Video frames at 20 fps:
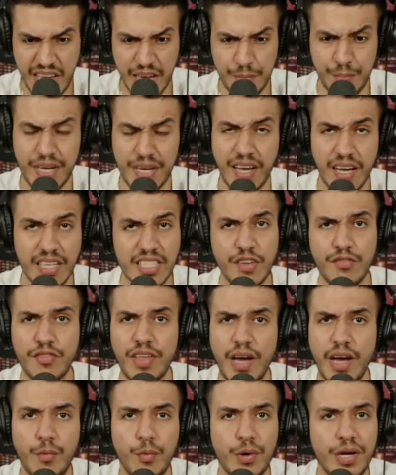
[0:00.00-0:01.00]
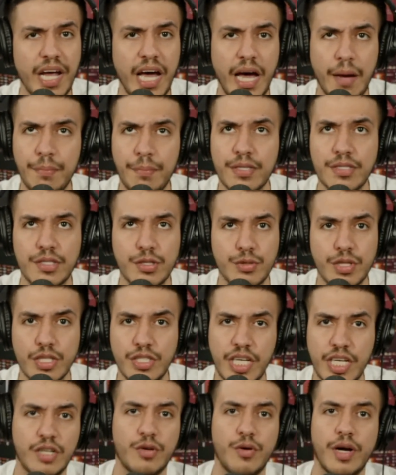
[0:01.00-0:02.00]
And because of that, what happened to
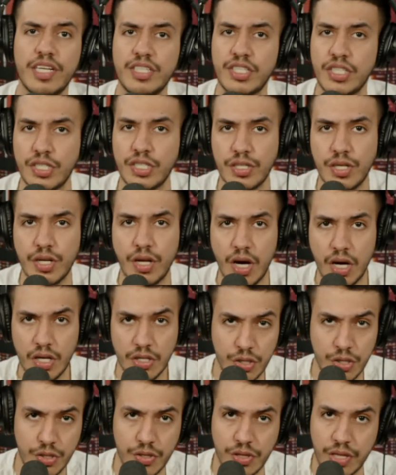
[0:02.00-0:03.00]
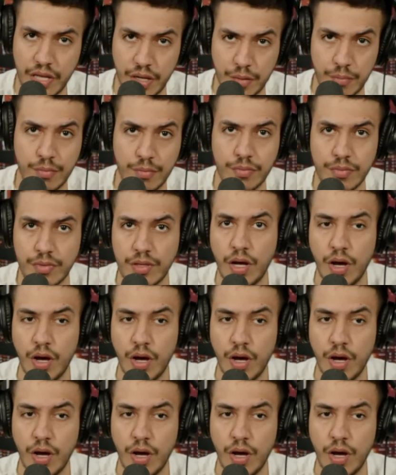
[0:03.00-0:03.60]
the generation under them,